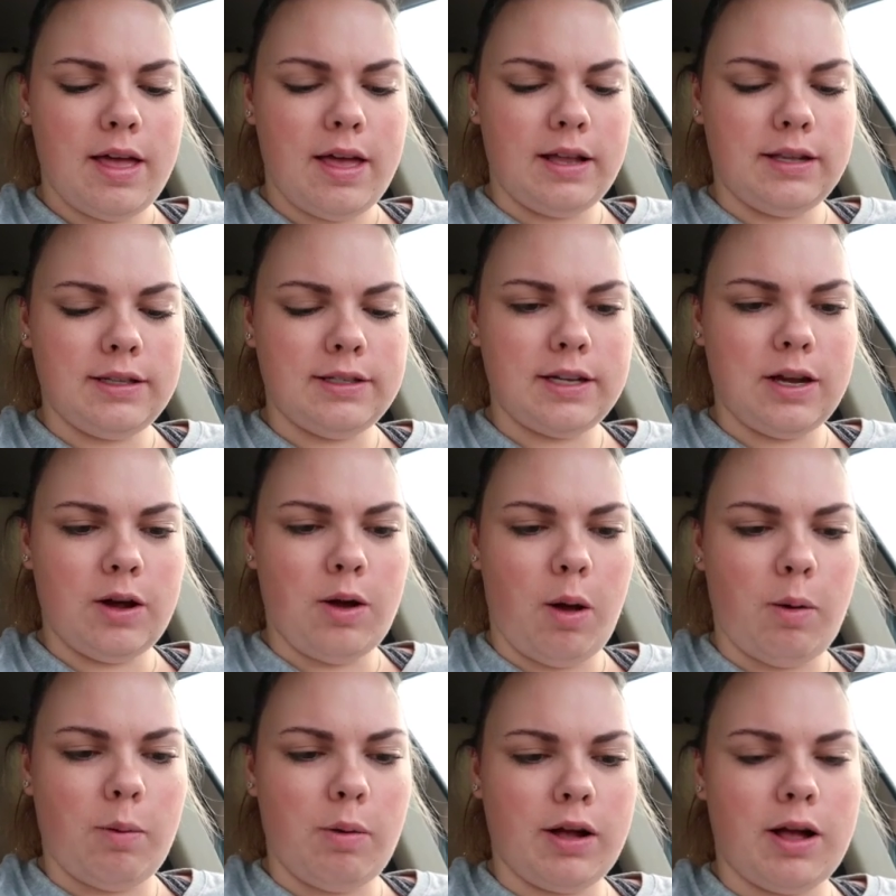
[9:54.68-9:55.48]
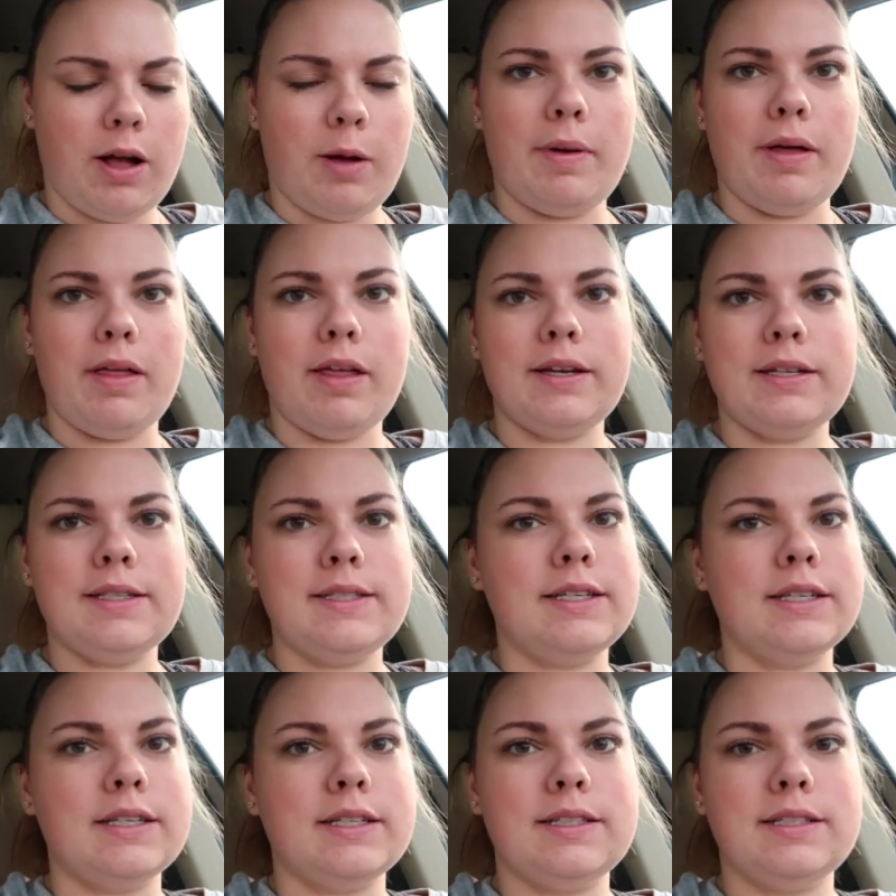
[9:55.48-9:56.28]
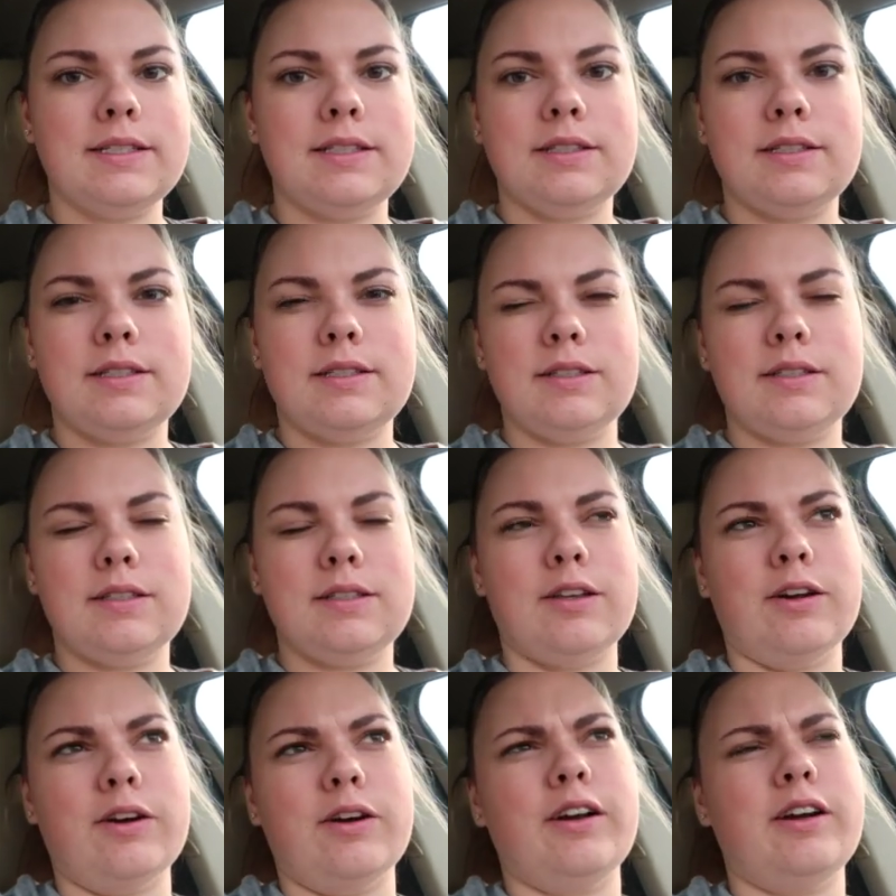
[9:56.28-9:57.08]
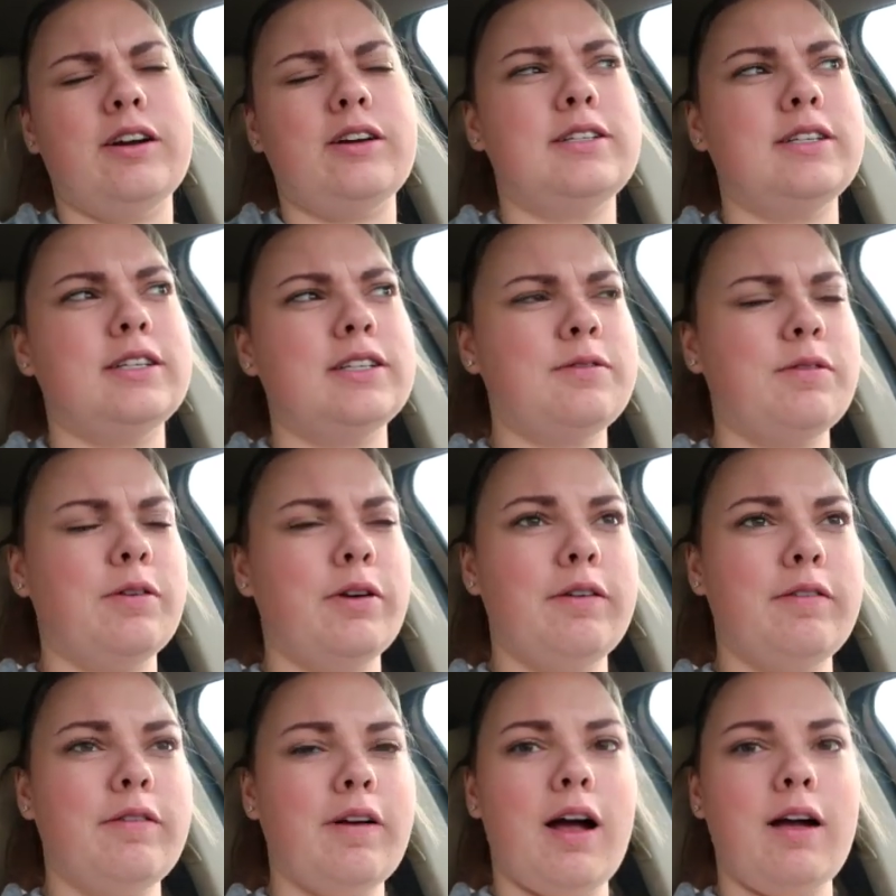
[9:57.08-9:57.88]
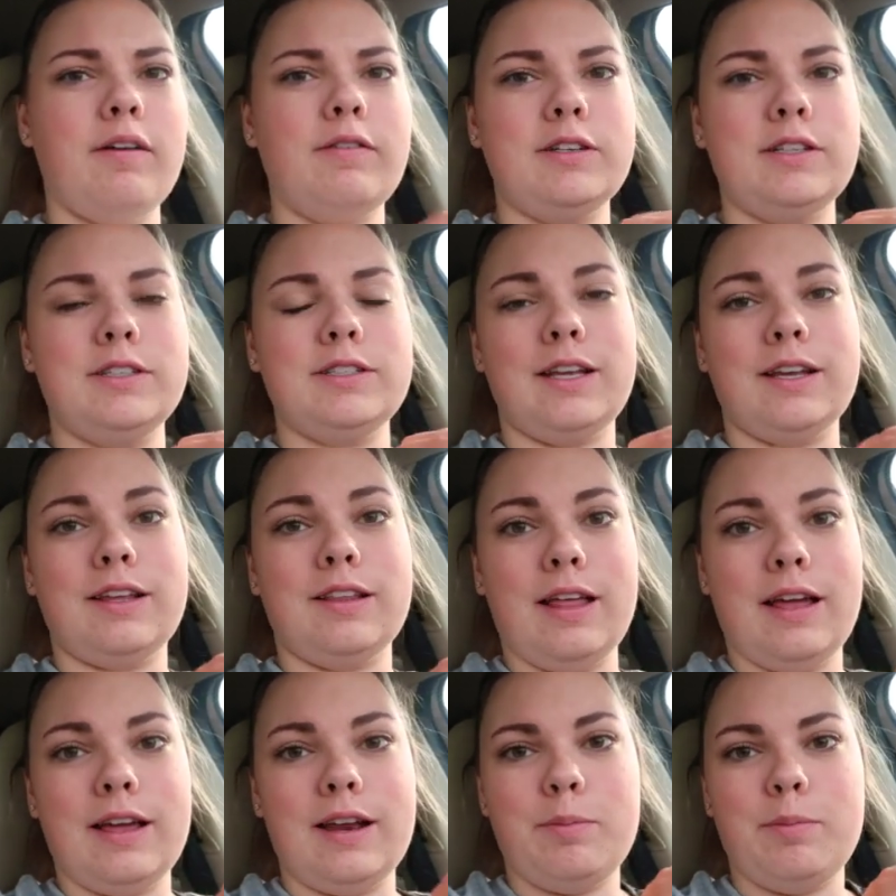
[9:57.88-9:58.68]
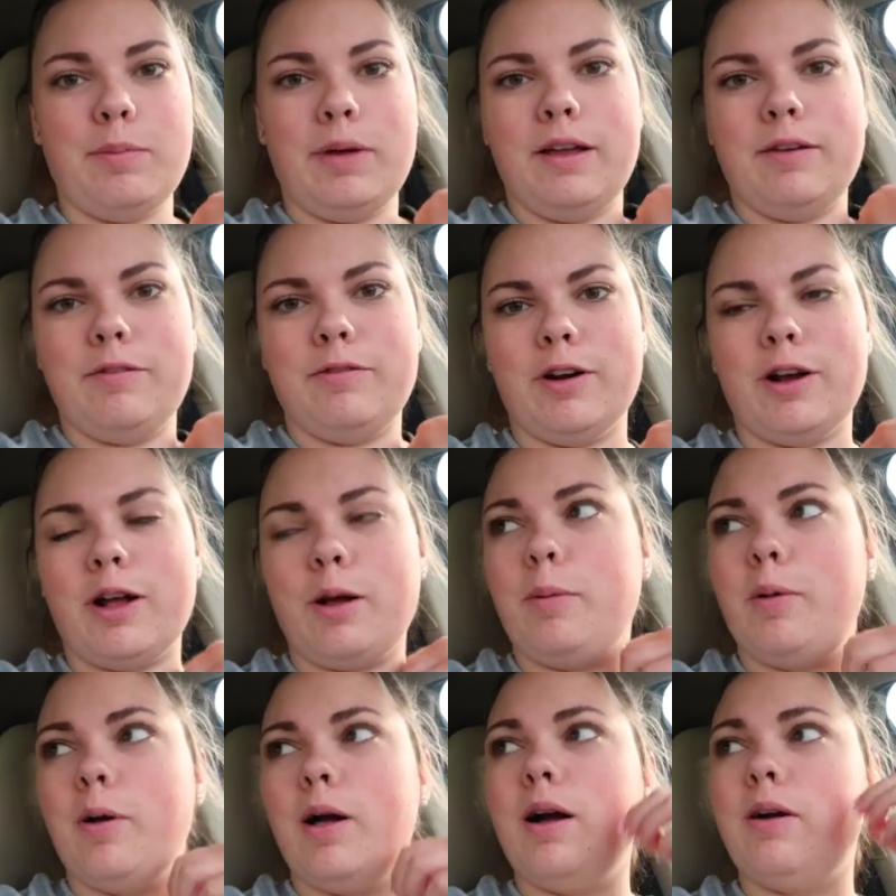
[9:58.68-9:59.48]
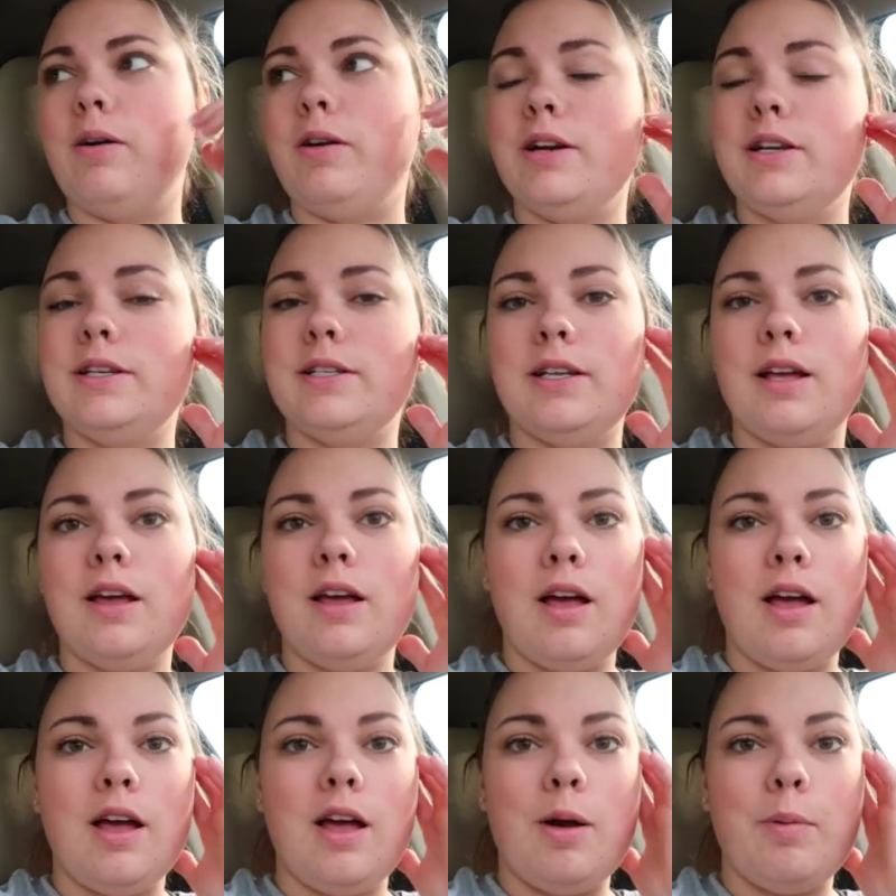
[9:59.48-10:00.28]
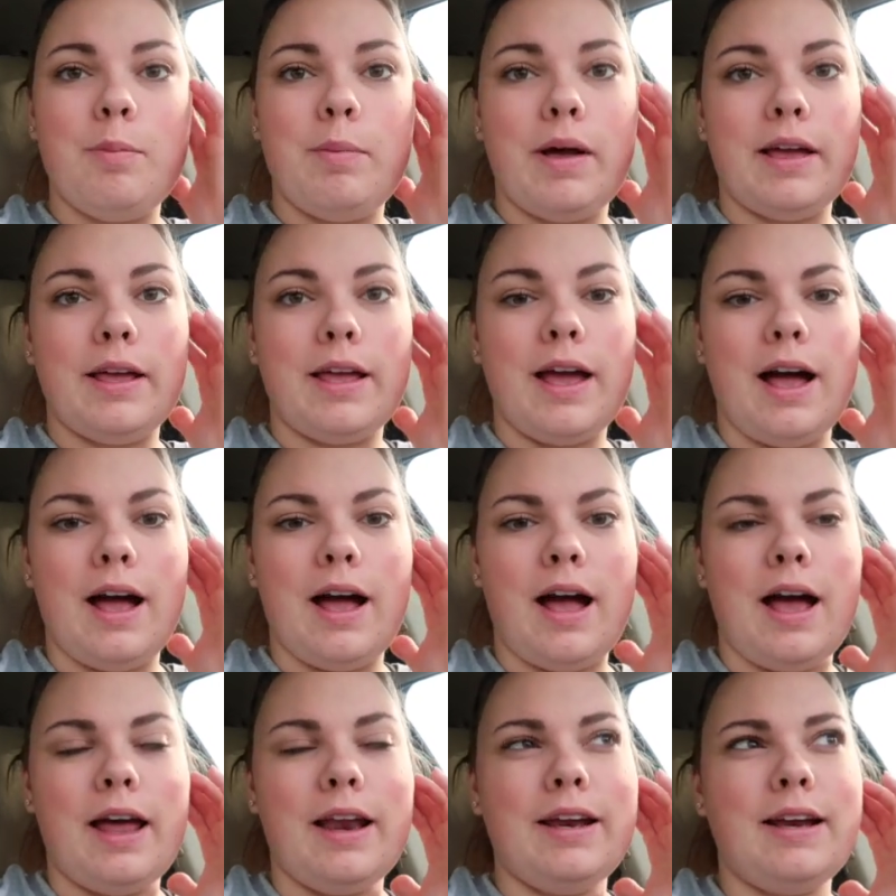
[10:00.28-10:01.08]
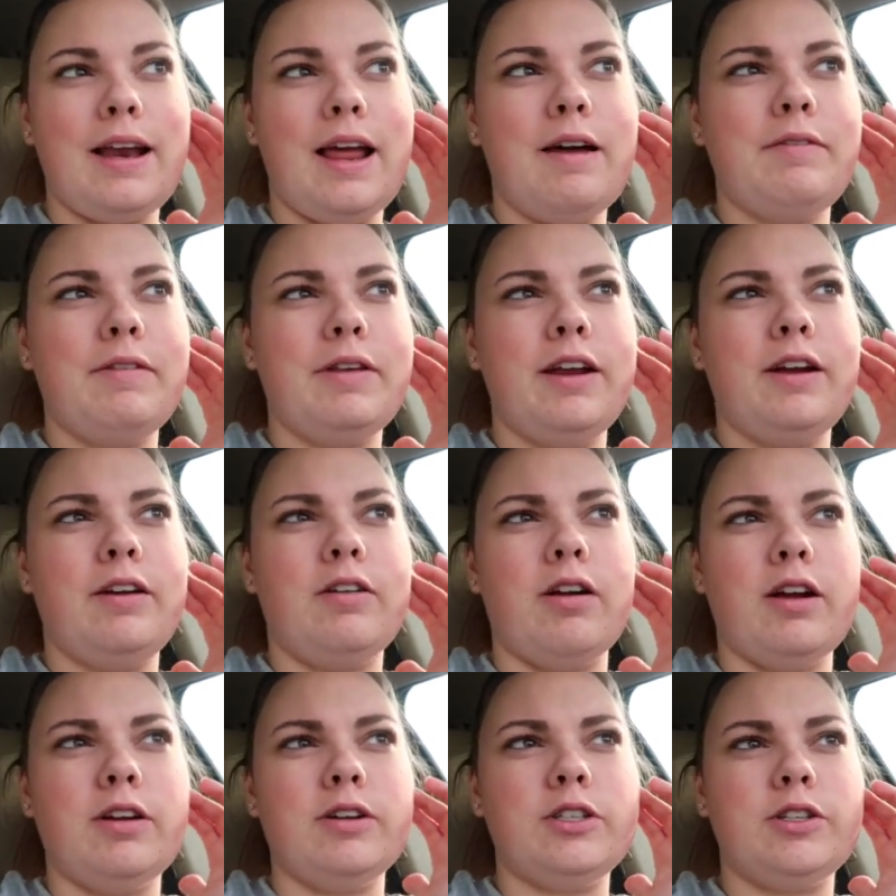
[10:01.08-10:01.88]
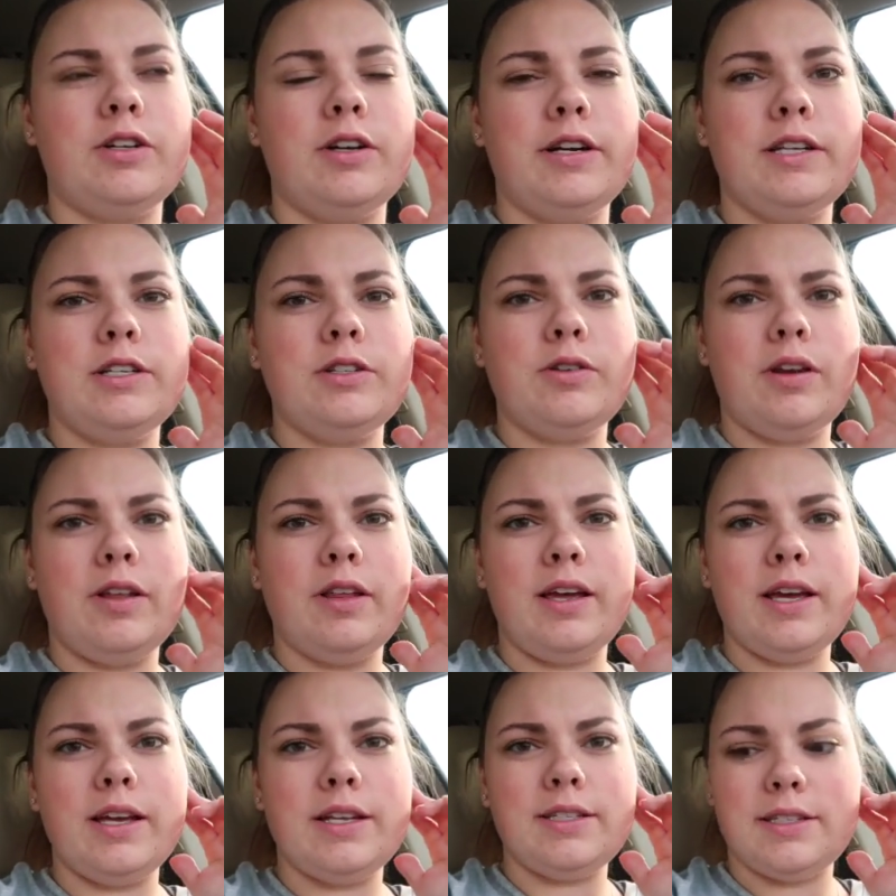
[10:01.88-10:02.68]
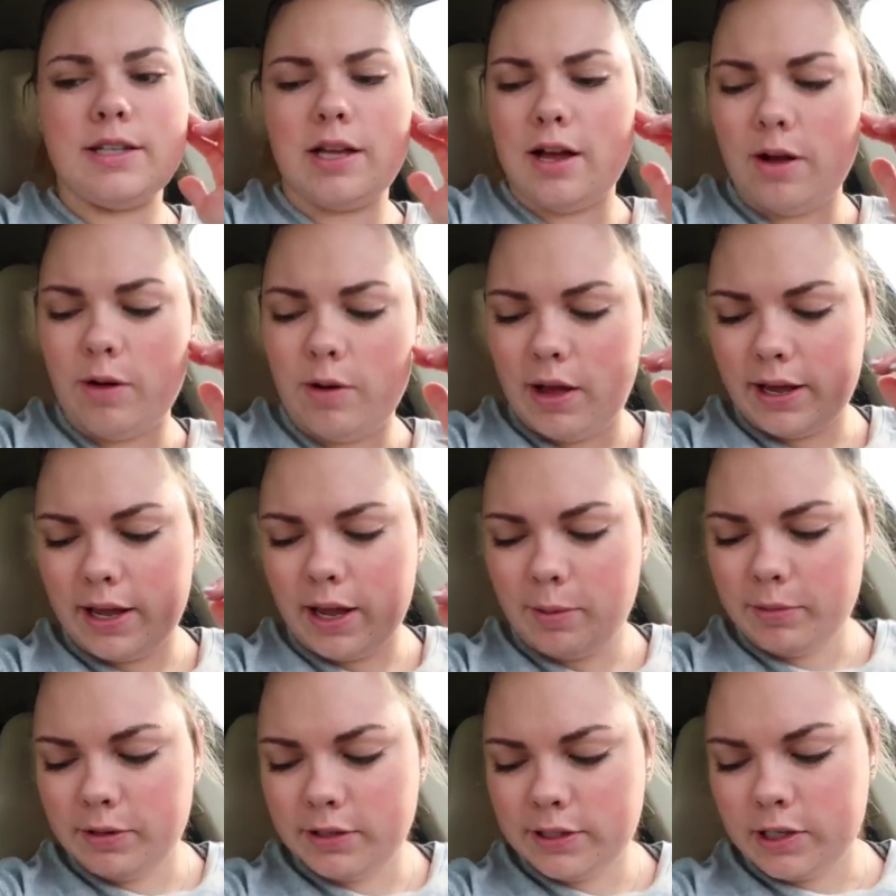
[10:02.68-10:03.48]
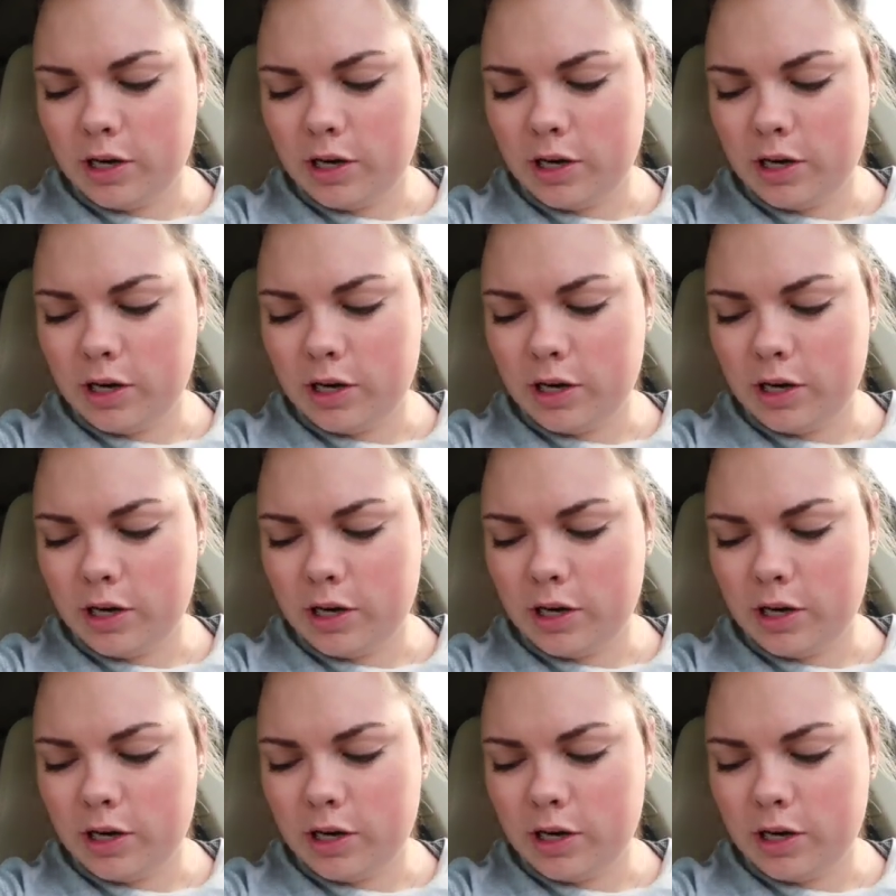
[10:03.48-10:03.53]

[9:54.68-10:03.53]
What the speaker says: and so I woke up at like 6:30 or 6:45 and just like laid in bed for a couple hours. But yeah, I didn't have any groceries really, so I came to